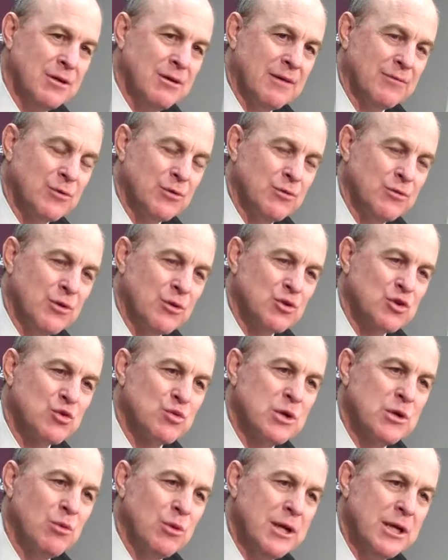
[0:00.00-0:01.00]
you know, after those
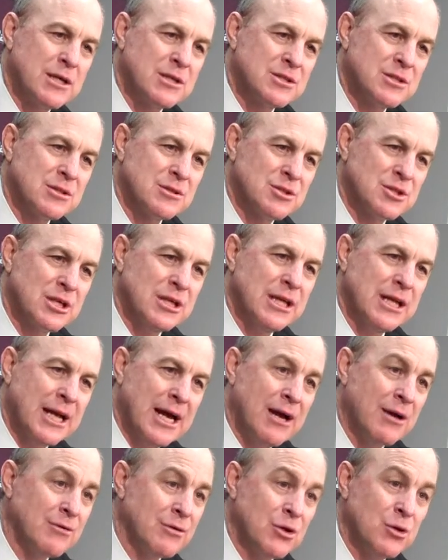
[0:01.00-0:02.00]
3 weeks sitting
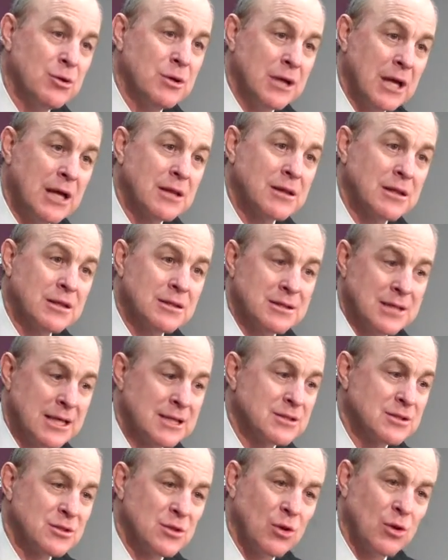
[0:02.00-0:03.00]
out doing nothing
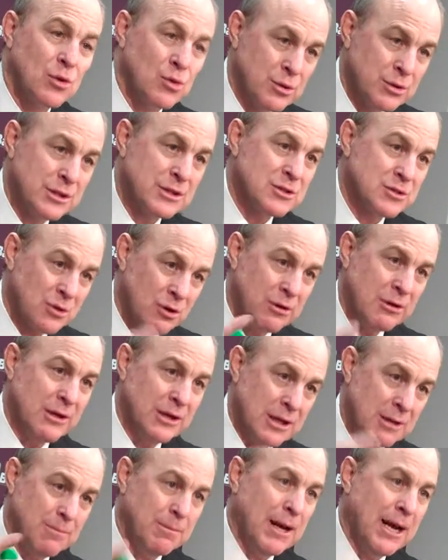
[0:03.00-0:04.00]
takes a toll, and he's starting
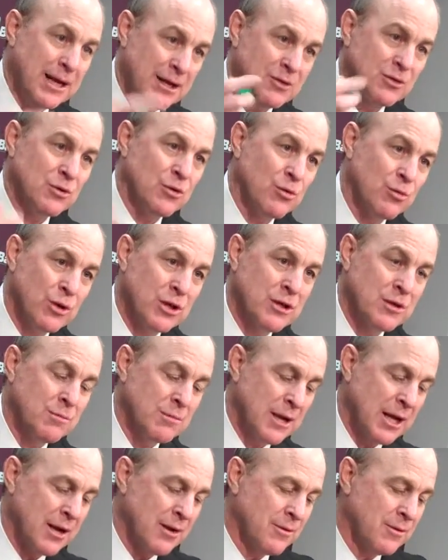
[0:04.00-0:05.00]
to get back into a
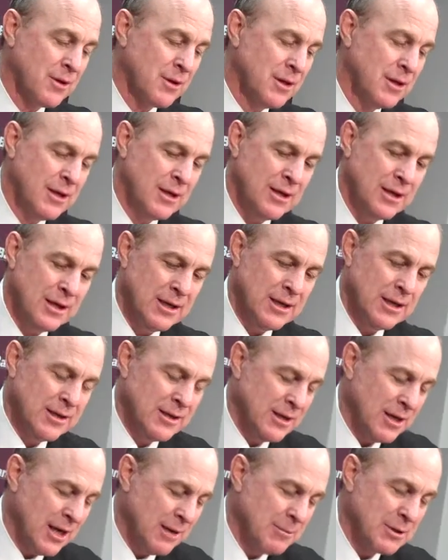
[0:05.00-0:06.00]
rhythm now.
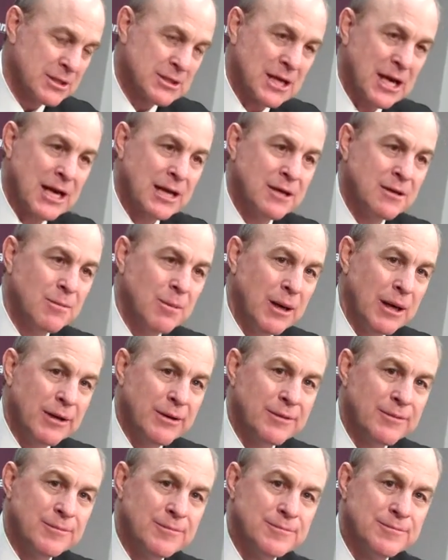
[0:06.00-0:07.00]
And I'm excited about
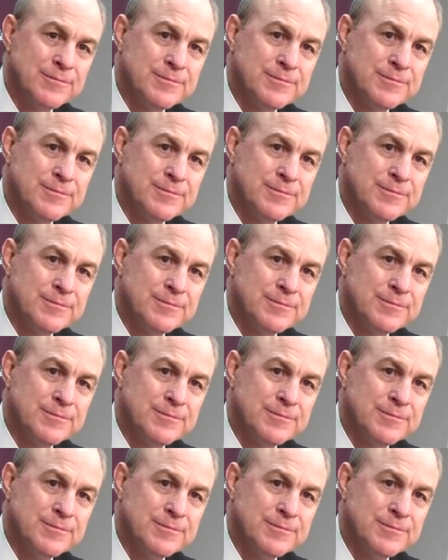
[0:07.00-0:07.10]
it.